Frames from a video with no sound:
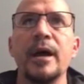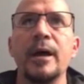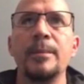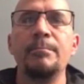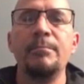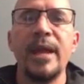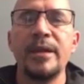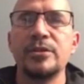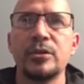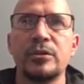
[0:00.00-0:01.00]
A
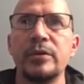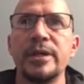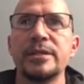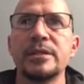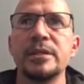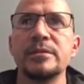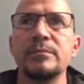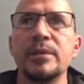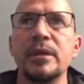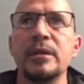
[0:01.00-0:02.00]
major
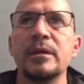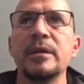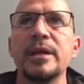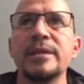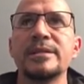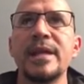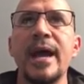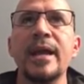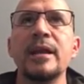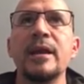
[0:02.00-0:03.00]
criticism here is
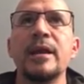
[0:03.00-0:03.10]
that